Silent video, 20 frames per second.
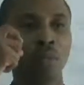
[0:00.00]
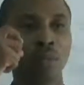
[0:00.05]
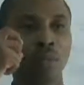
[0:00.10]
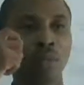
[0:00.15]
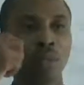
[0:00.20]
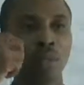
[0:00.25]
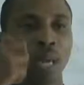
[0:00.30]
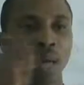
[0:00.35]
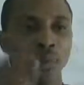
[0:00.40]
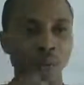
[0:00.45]

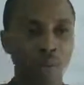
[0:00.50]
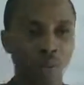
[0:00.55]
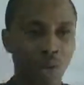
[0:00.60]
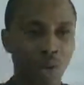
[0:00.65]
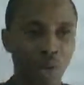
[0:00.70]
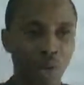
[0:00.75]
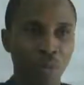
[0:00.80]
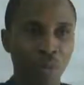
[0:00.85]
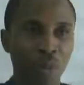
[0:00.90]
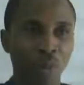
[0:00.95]

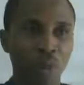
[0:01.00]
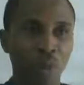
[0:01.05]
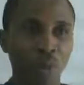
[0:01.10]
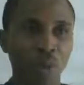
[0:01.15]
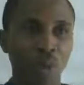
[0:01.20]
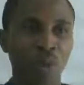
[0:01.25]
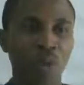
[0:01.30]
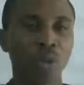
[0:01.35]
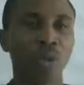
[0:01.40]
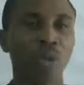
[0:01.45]
semi-variable
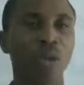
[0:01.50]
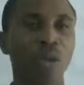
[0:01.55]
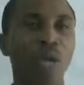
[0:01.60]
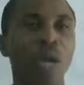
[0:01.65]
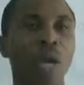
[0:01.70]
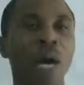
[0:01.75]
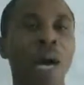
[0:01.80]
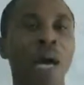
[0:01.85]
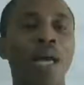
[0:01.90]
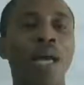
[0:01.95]
cost.
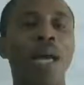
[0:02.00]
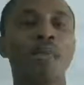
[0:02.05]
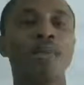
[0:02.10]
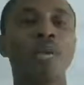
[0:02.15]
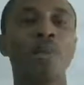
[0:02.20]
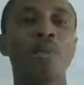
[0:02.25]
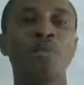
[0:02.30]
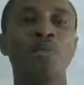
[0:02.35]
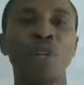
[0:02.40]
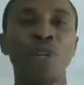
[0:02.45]
And that
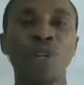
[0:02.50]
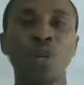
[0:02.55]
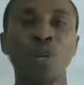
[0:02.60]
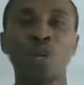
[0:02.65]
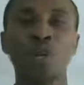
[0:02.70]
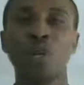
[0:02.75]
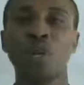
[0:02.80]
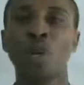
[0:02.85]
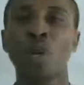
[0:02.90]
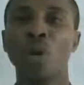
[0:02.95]

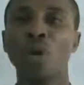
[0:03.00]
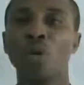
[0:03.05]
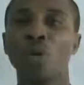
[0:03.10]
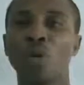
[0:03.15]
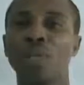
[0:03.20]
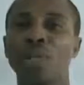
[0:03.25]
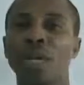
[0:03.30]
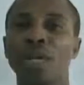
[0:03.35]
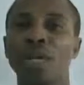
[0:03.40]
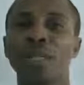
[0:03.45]
semi-variable cost, we
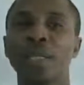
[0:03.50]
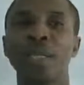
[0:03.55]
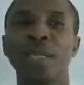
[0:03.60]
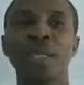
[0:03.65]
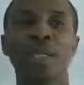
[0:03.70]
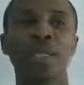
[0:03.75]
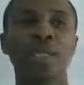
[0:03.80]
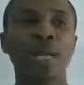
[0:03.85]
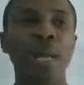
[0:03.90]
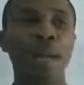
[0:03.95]
said
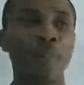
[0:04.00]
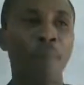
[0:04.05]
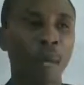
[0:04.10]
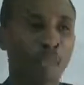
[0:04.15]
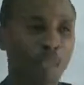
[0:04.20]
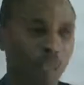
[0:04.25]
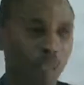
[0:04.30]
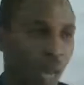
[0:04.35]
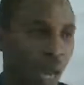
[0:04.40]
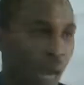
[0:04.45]
that
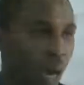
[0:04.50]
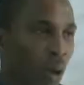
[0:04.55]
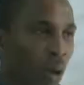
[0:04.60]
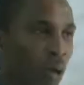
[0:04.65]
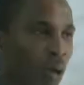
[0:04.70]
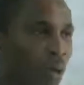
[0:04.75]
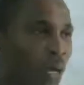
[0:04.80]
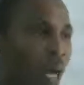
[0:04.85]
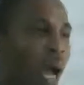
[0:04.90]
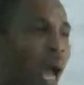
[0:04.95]
particular
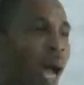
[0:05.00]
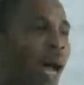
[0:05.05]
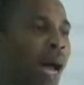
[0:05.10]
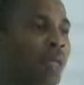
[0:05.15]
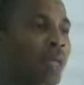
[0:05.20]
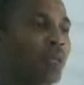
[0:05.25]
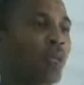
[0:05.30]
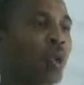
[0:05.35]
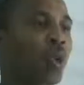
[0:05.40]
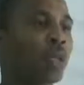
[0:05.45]
cost
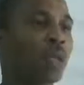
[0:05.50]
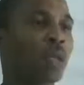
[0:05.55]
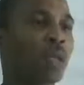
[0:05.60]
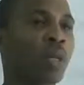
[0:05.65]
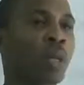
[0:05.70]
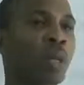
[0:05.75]
has what?